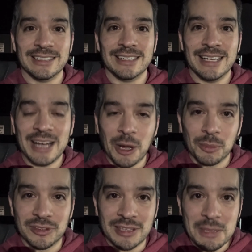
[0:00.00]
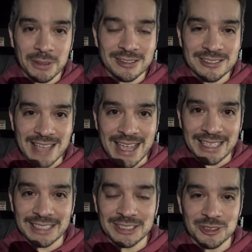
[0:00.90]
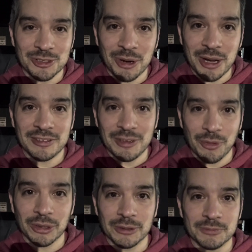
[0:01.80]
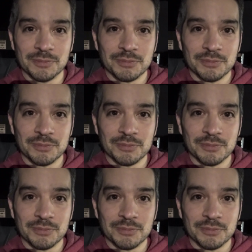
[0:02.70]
It helps keep us sane in this crazy world.